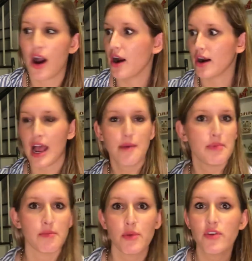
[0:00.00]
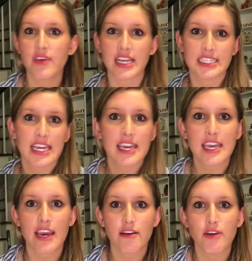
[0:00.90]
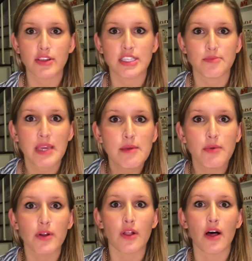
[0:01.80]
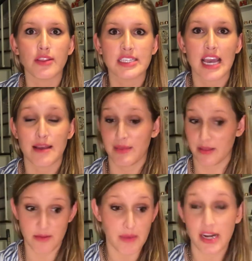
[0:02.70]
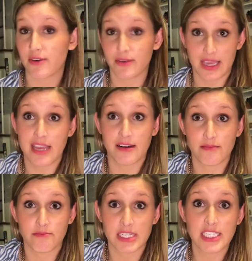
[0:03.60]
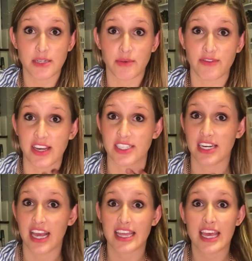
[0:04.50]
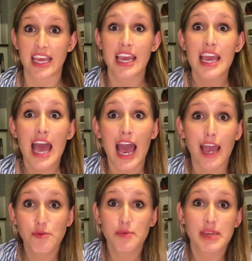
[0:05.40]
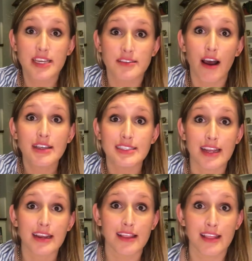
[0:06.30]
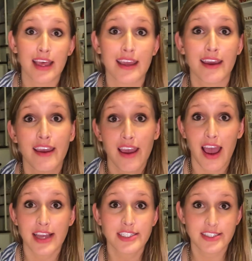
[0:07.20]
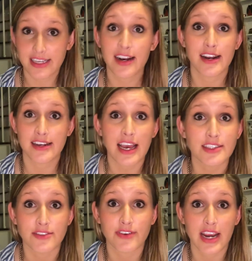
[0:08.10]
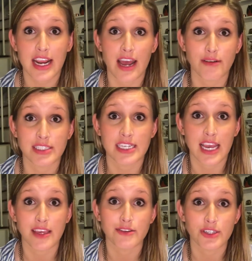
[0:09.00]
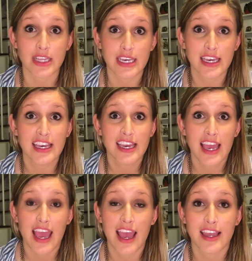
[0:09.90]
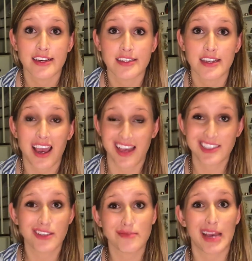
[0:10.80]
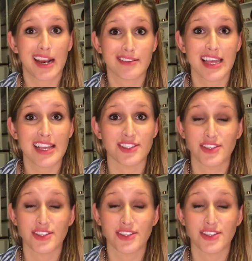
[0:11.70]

are up and moving and taking care of all these people all the time, like the medical and teaching profession. I think I would be exhausted. Like I just sit at a desk for eight hours a day usually, and I still am tired then.